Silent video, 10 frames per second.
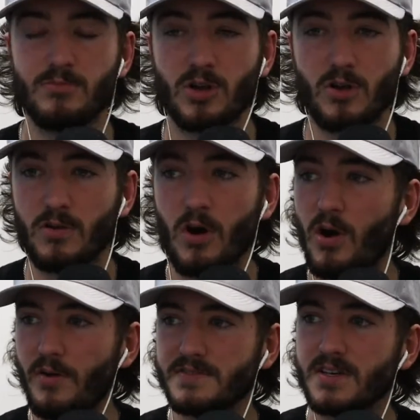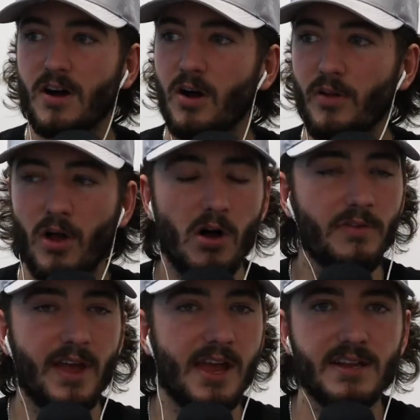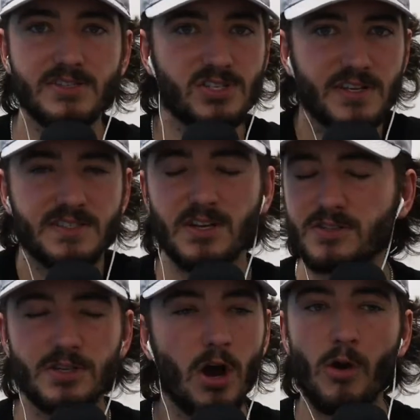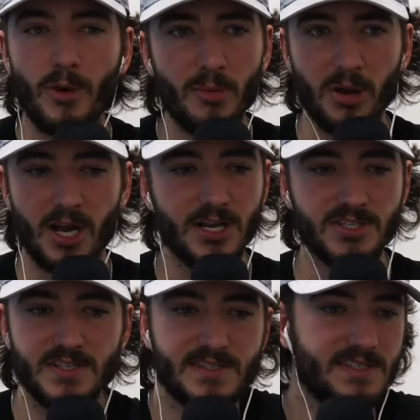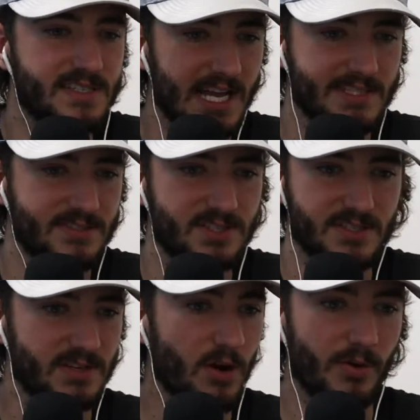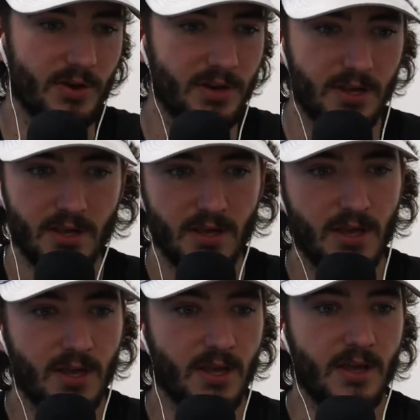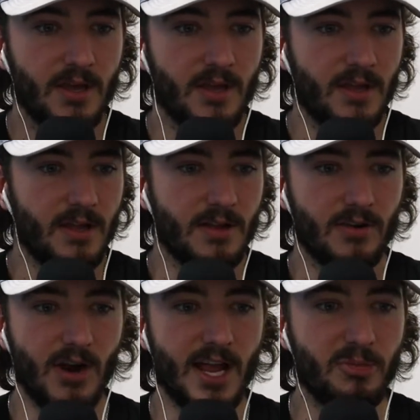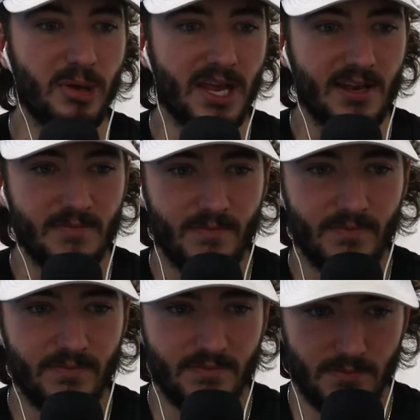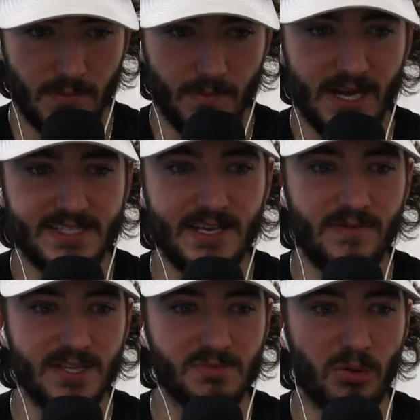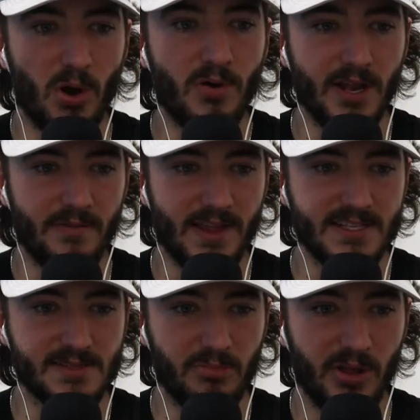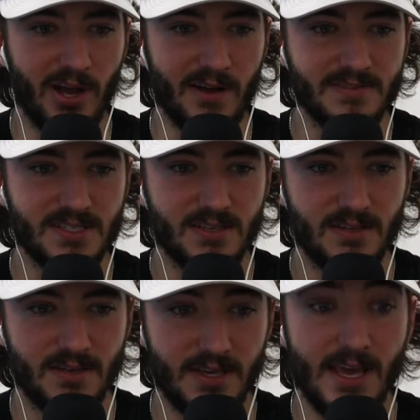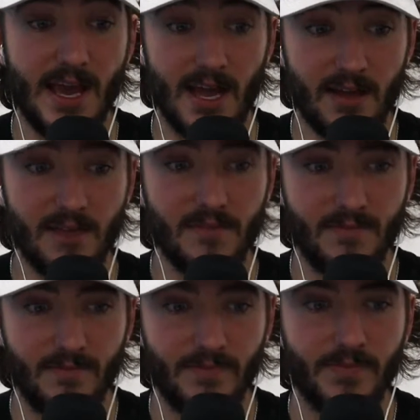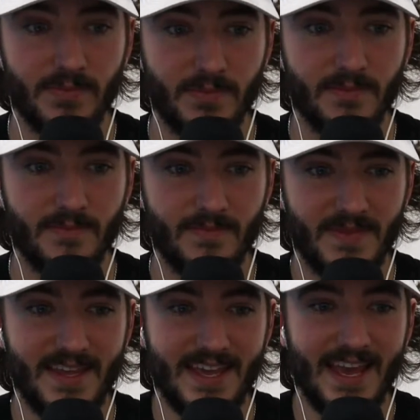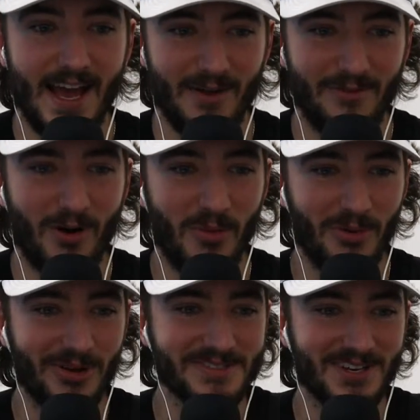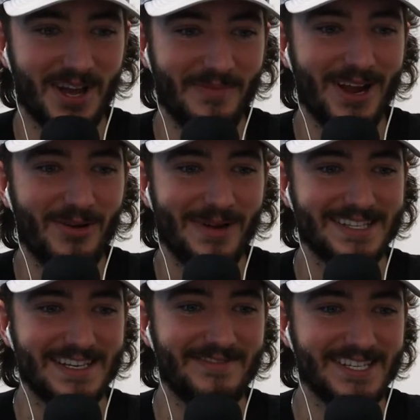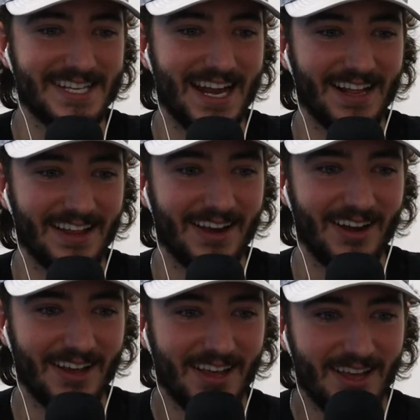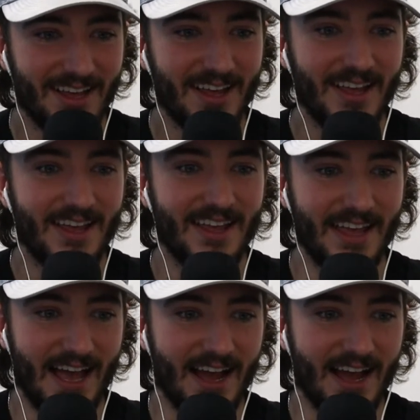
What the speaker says: calls all day. It's just, there's no repercussions. These guys are just no good. Crankbait. My TV is broken if that's the playoffs. Yeah. Yeah, foam balls are coming out. My TV's getting littered. Yeah.